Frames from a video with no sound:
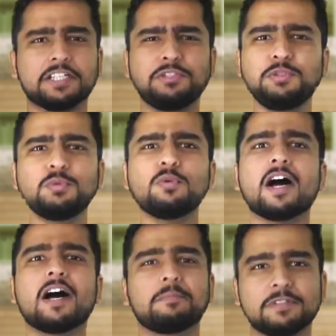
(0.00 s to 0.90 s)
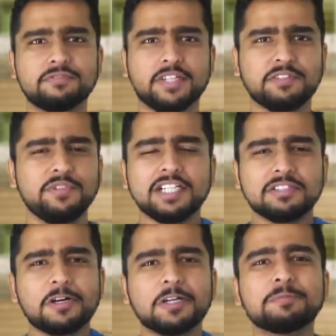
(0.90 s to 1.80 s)
You are perfect. We are
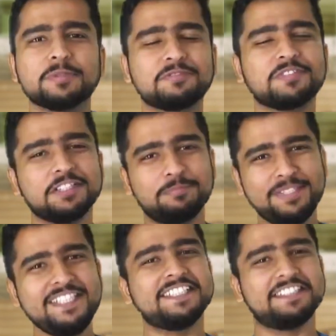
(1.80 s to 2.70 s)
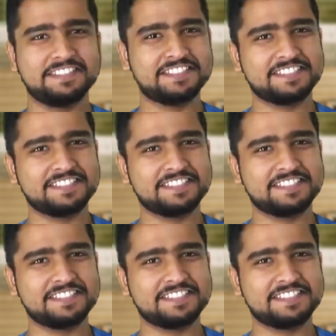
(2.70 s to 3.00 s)
not perfect beings.